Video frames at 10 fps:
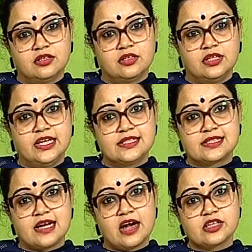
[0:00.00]
it
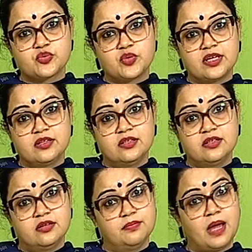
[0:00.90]
starts with
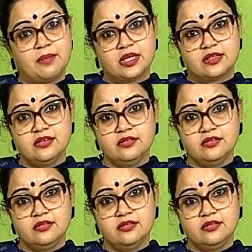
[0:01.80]
my mother.